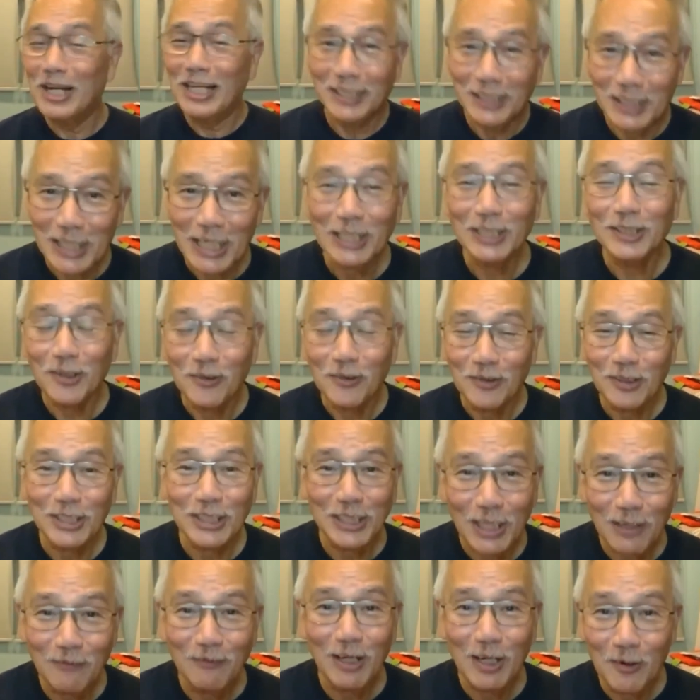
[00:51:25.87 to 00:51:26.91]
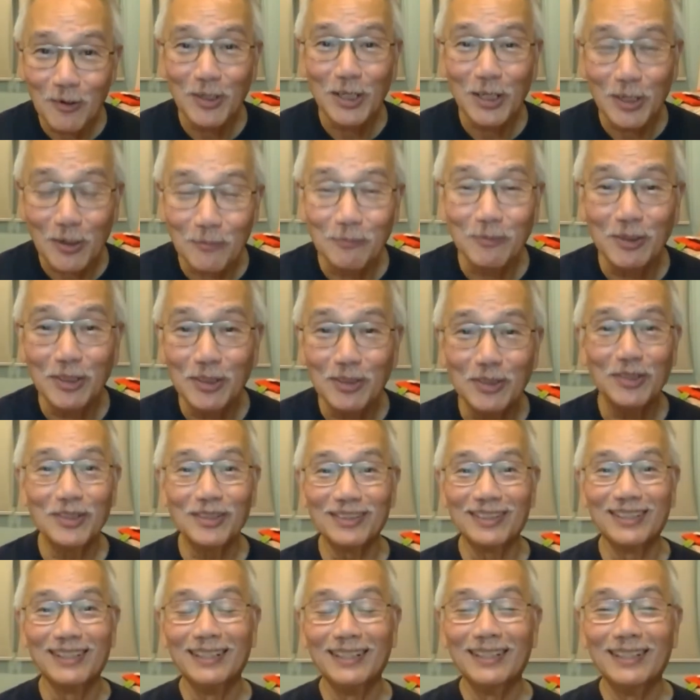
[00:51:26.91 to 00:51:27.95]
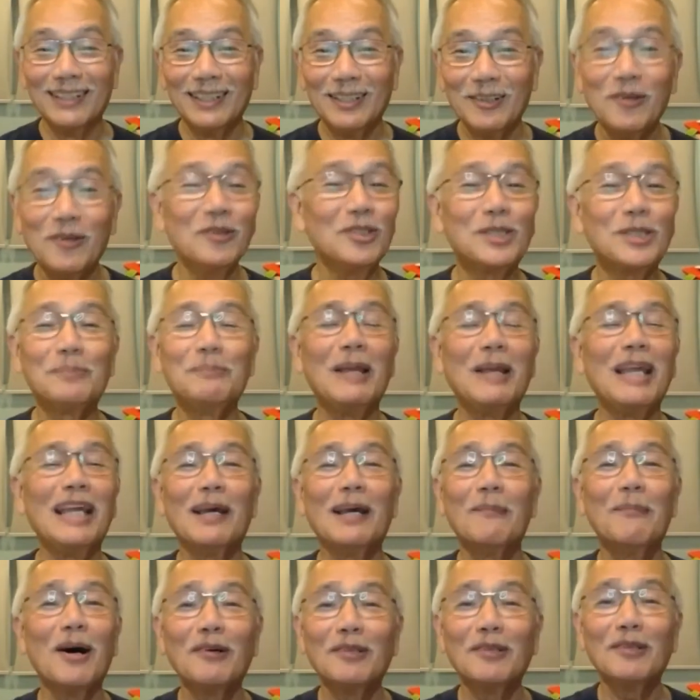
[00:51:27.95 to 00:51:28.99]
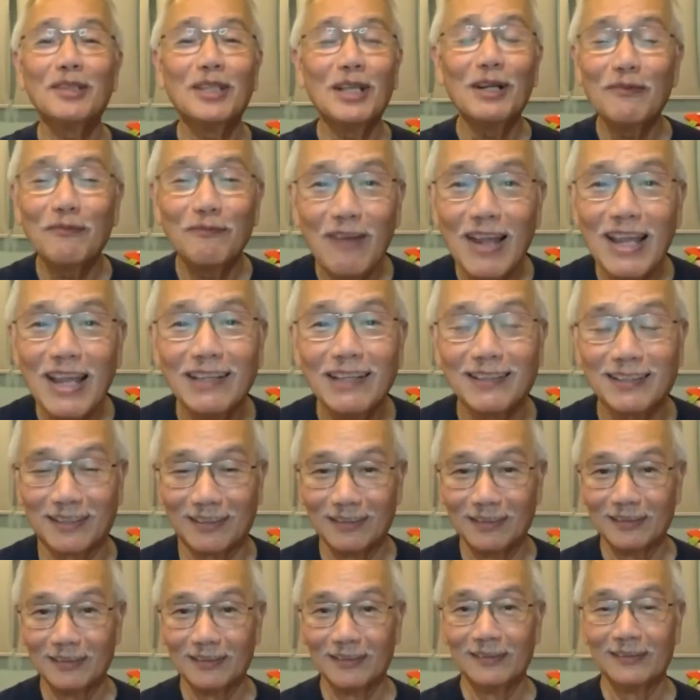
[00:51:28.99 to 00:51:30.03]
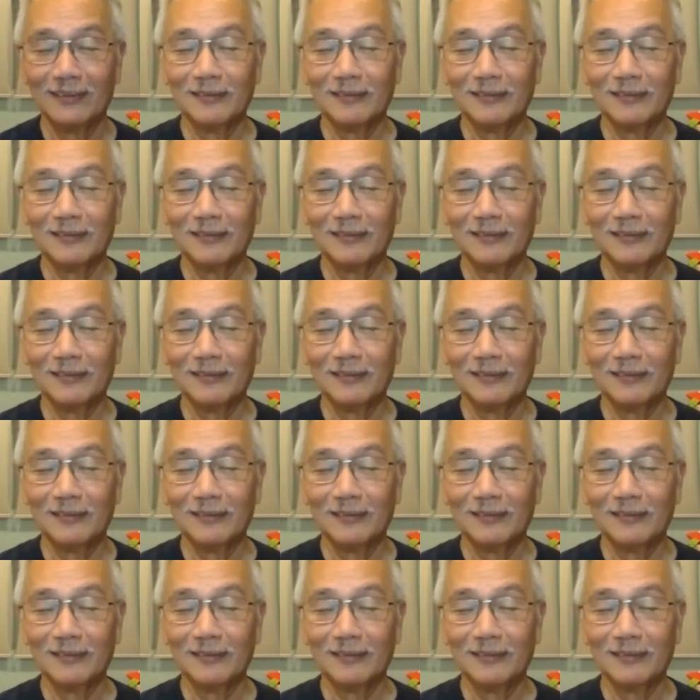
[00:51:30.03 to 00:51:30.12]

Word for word: who insist on receiving Holy Communion, who speak about their faith.